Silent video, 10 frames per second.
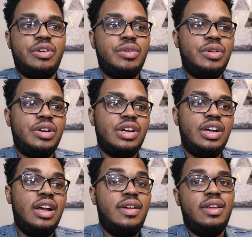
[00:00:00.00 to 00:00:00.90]
or,
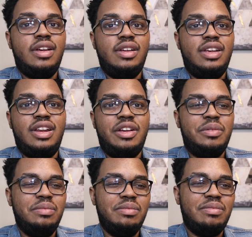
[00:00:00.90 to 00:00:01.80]

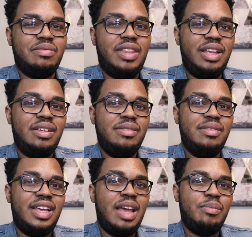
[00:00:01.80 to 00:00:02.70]
they
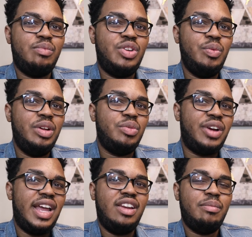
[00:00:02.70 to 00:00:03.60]
kept doing
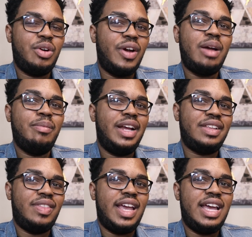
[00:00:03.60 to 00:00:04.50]
random crap
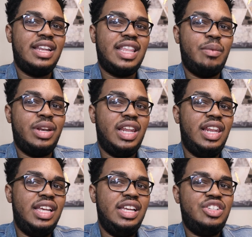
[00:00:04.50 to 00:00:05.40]
like that would
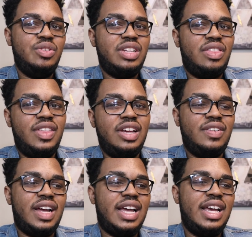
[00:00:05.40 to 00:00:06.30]
lead you to
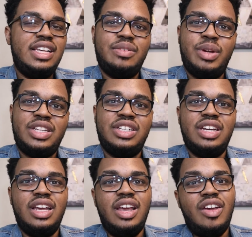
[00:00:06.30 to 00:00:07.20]
theorize, which,
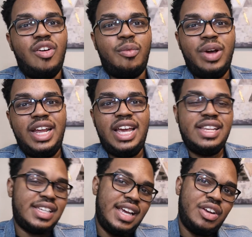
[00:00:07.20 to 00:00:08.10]
on one hand,
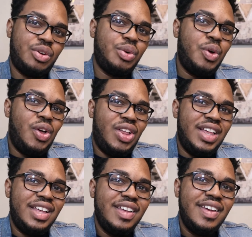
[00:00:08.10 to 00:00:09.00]
it's kind of cool,
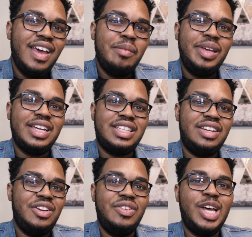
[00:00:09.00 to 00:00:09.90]
because they
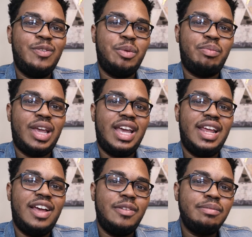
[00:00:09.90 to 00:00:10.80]
knew none of it would pan
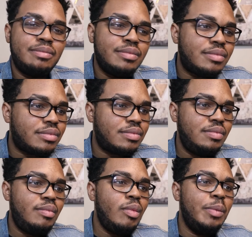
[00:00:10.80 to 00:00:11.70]
out.
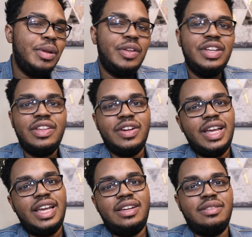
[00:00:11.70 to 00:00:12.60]
But on the other
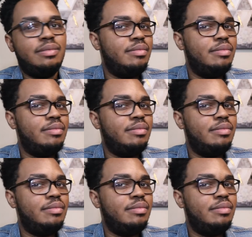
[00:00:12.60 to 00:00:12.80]
hand,